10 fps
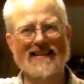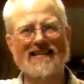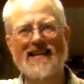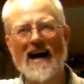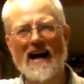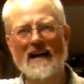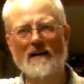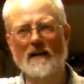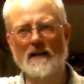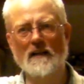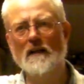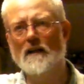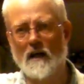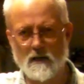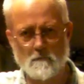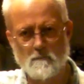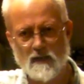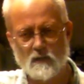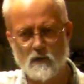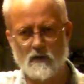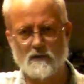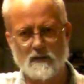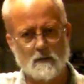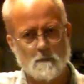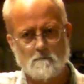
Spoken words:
entirely on MIG welding,